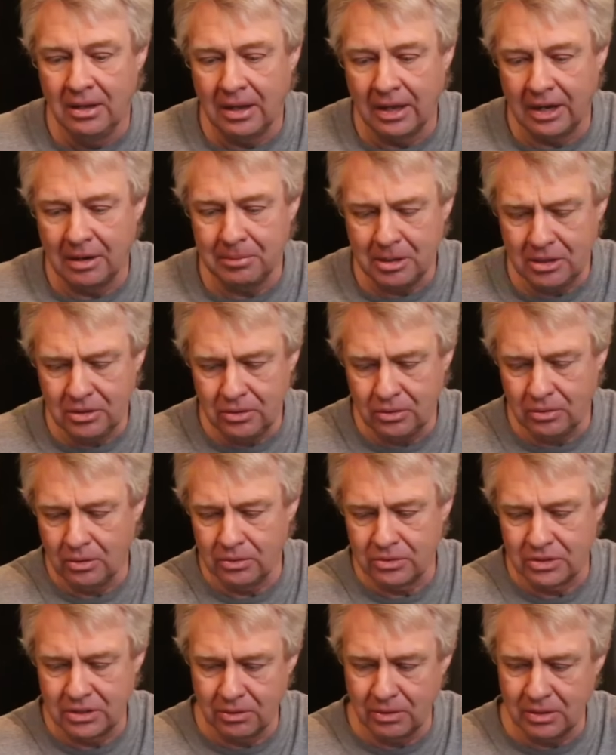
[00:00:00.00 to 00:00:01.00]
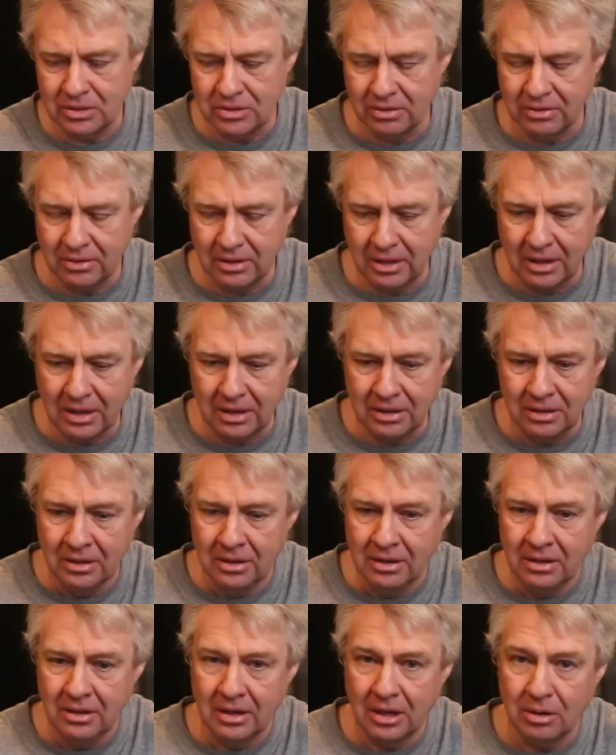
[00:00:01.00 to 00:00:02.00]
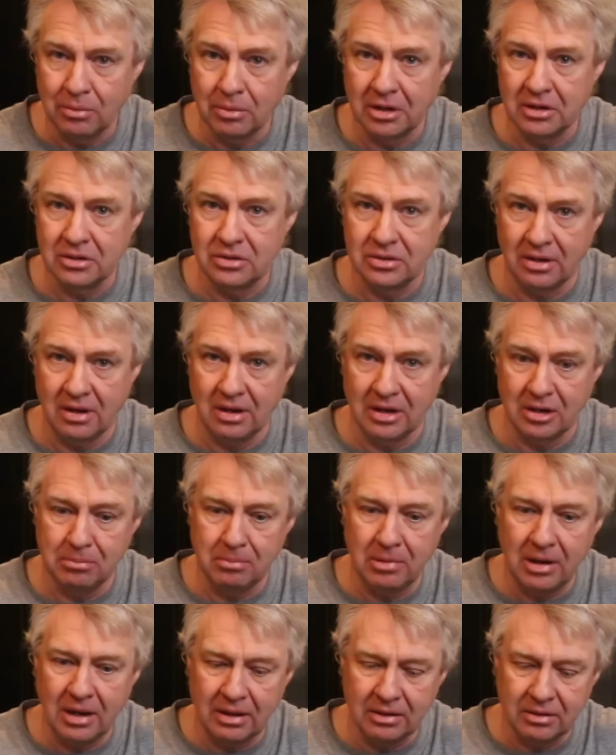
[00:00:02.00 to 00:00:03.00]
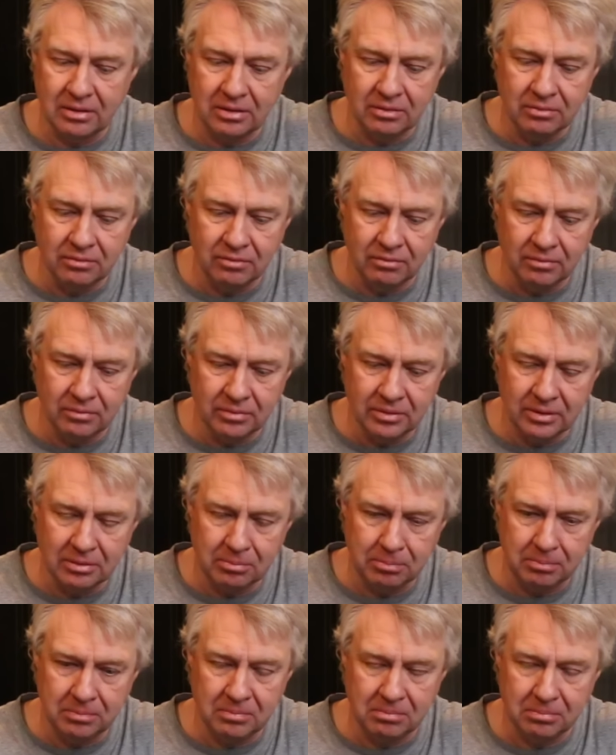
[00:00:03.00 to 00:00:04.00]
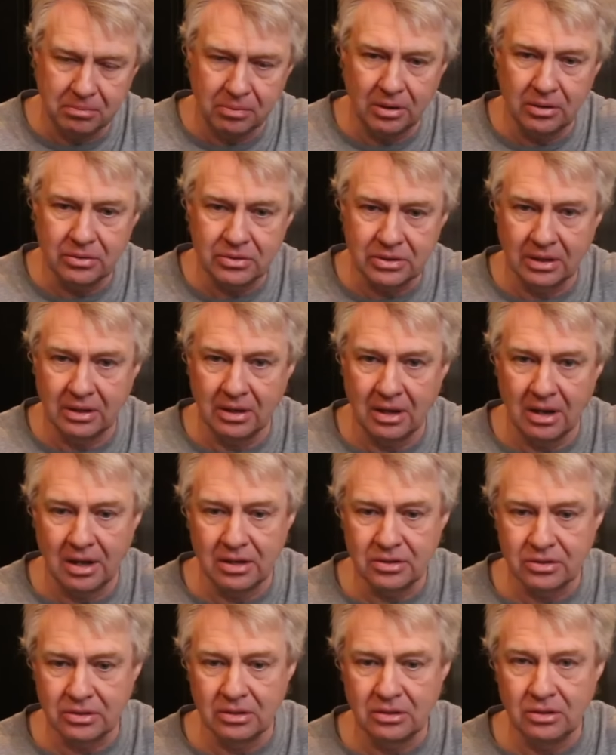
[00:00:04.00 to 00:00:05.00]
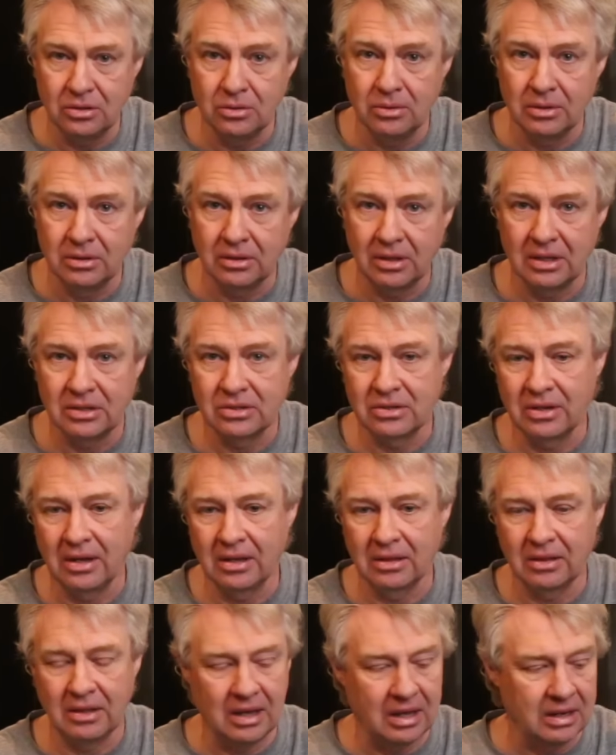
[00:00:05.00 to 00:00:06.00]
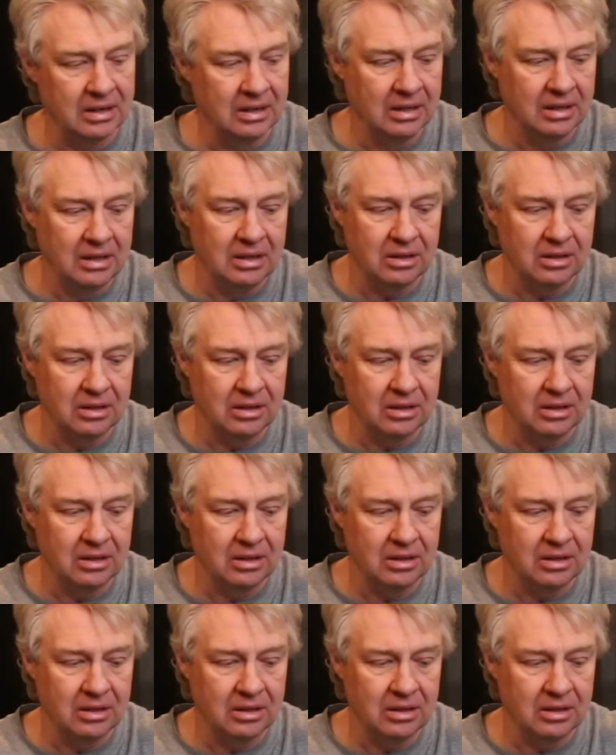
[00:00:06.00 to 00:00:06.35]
And I'm going to do a whole series on that. And we're going to talk about the pros and cons to doing things like that,